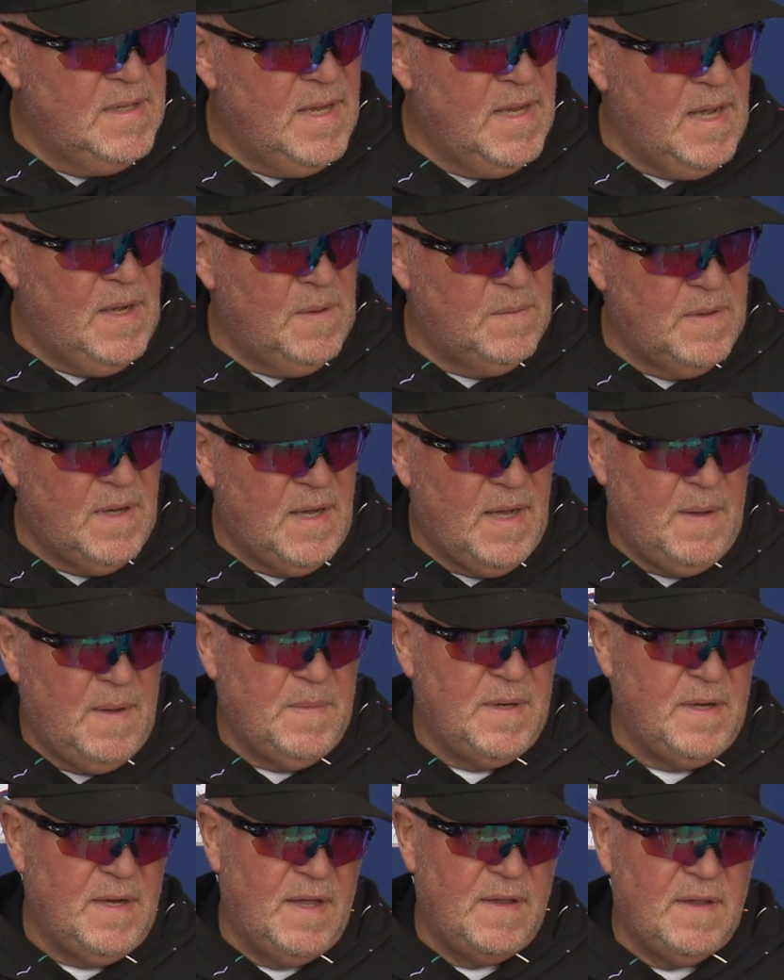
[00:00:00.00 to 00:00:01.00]
Yeah, well, I
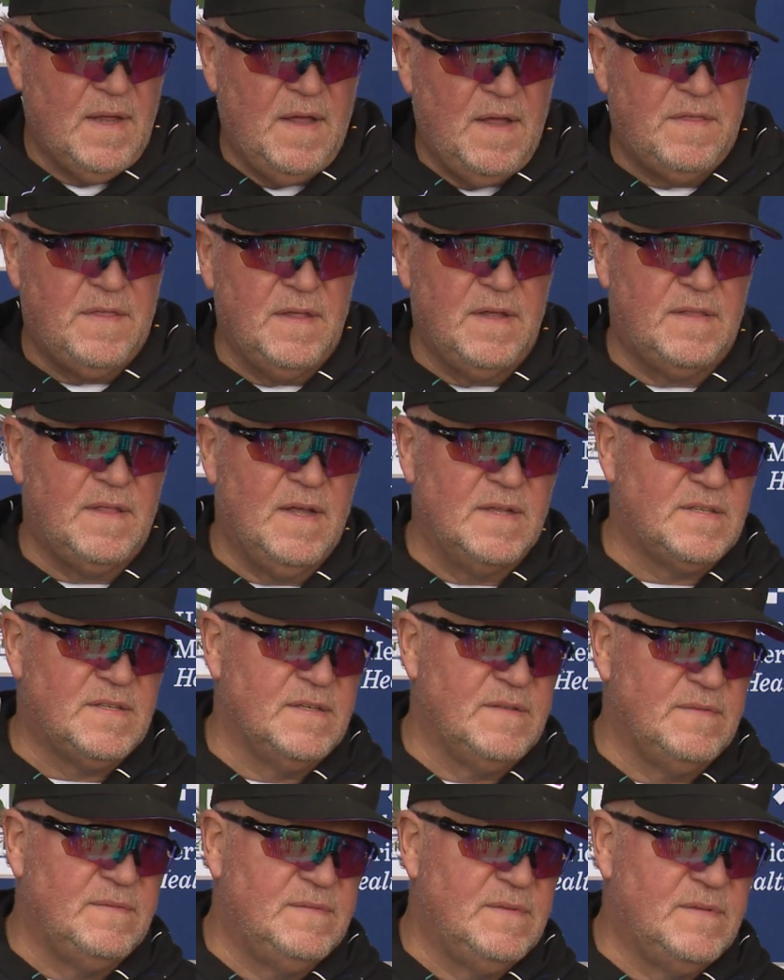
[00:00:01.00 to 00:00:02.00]
mean, I, I, think that's
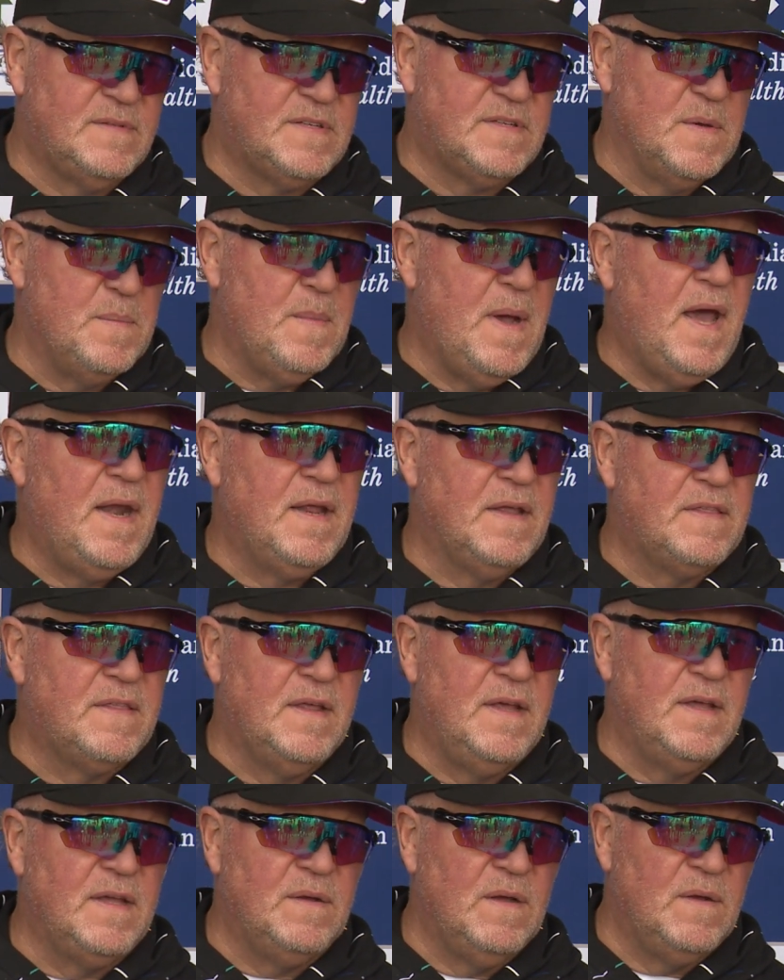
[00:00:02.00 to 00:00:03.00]
a schematic
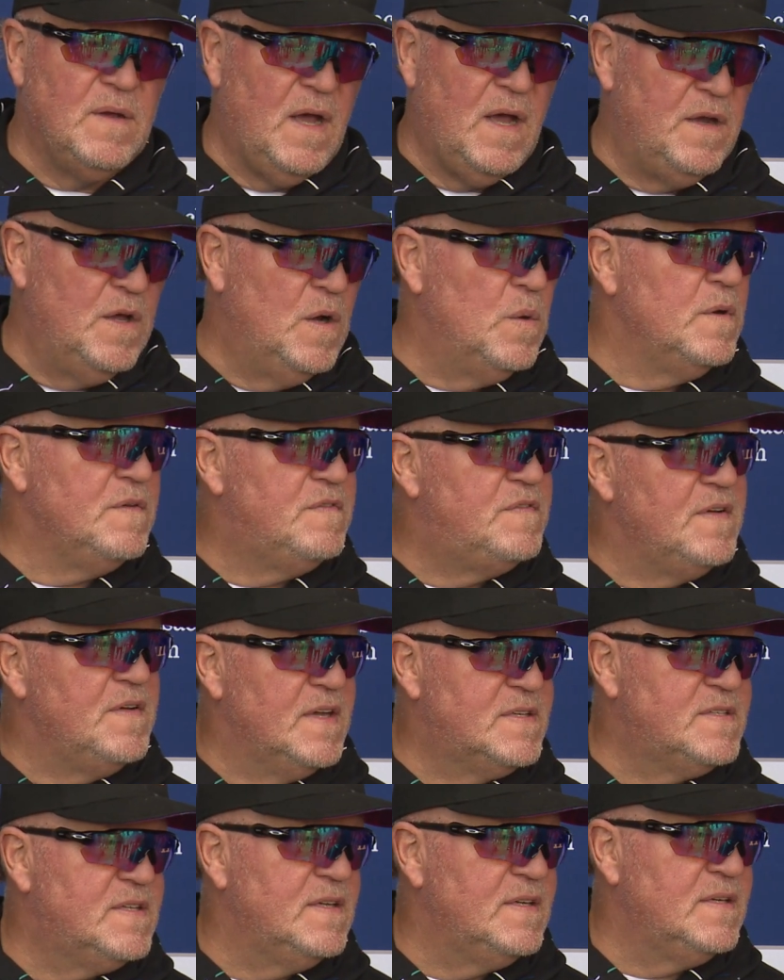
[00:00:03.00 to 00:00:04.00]
thing. I know we
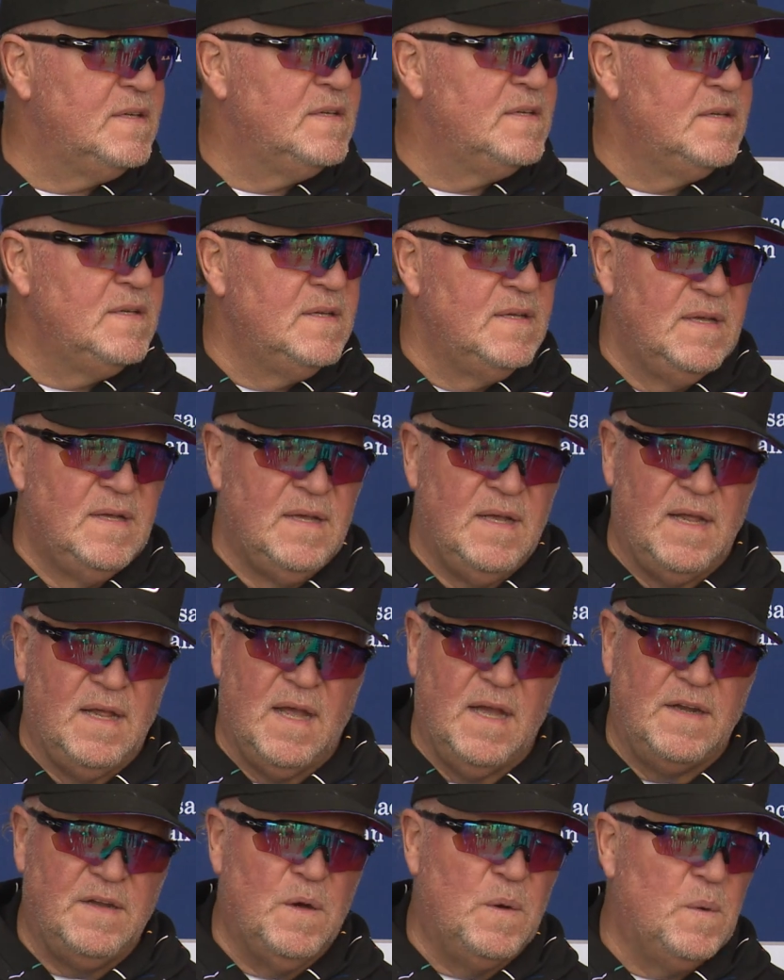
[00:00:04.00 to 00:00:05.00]
fixed it, and
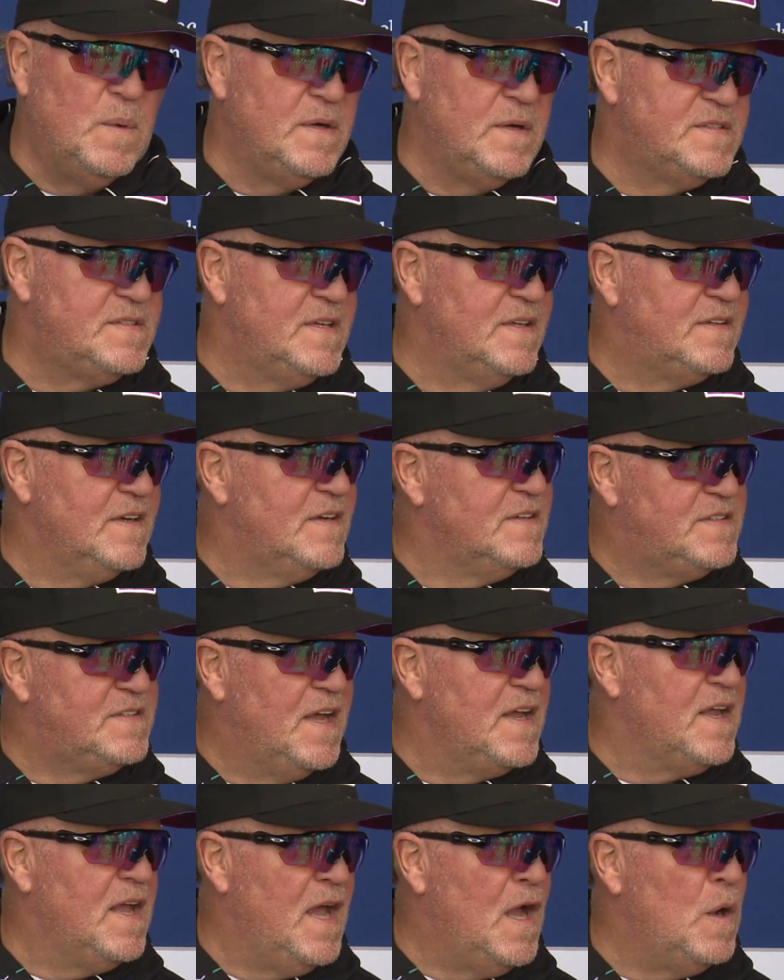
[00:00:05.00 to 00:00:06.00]
I don't want to sit there and
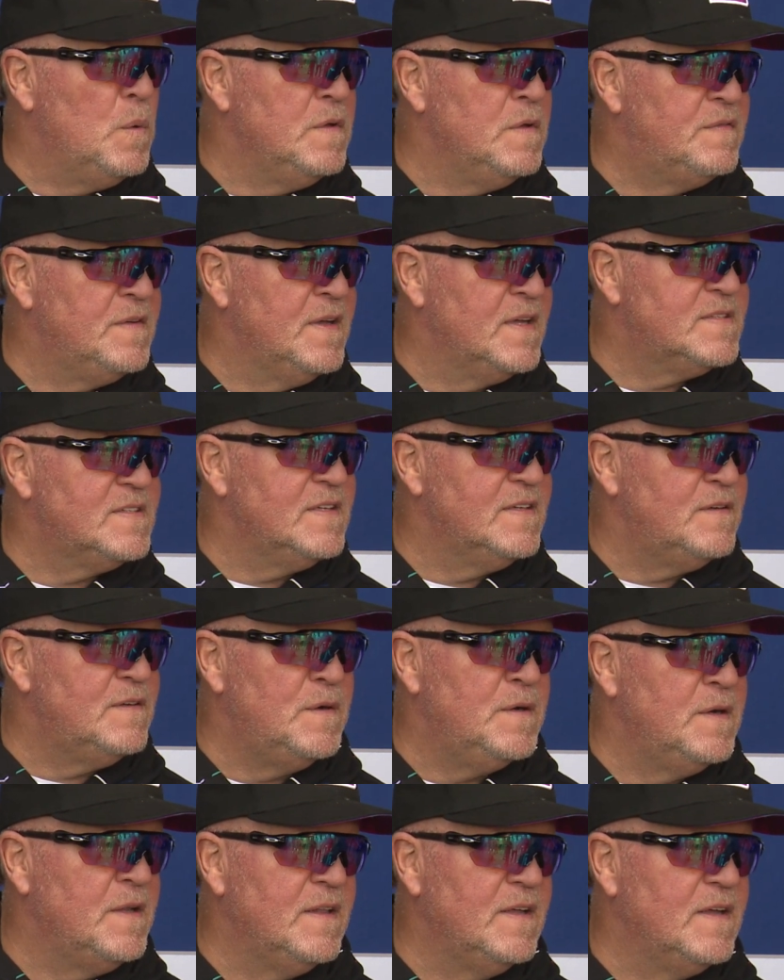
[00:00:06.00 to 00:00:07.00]
tell you how we fixed it
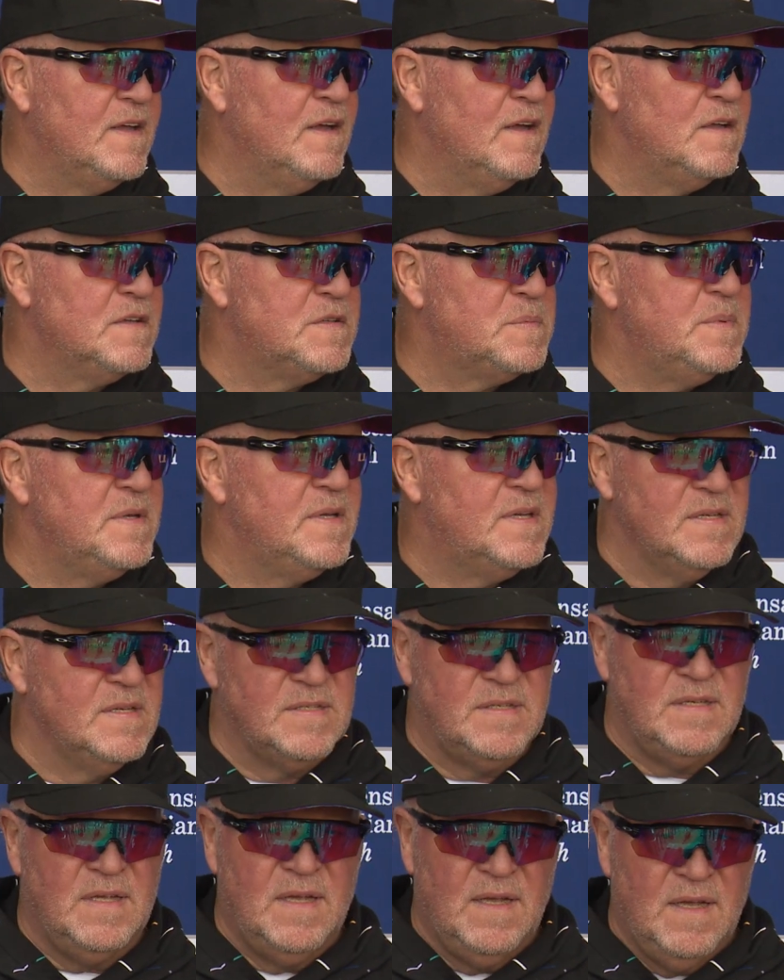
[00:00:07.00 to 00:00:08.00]
or anything else
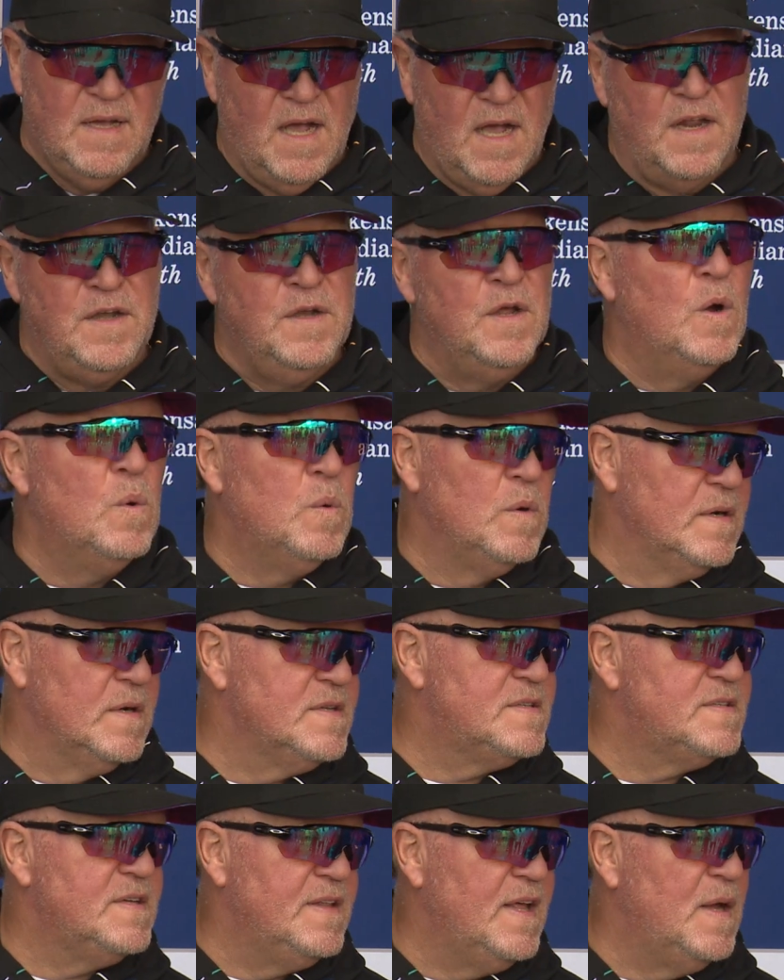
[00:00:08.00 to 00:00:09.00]
because I know we're
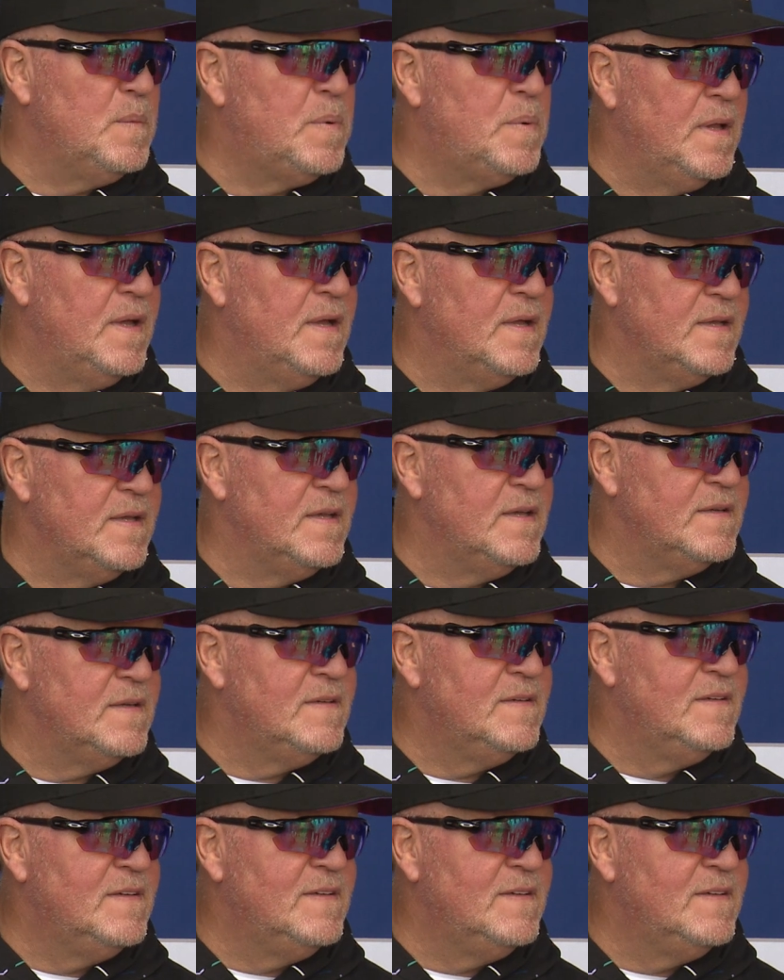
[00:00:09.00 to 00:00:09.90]
going to see that play again.